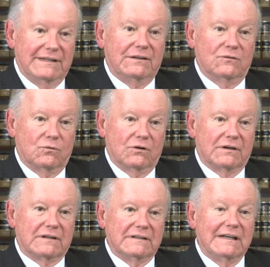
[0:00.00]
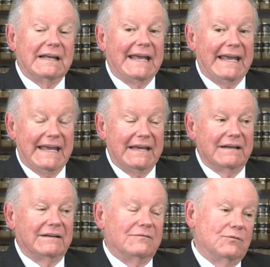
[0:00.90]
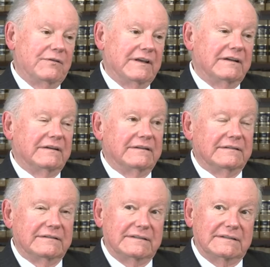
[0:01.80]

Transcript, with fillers: legal work, and within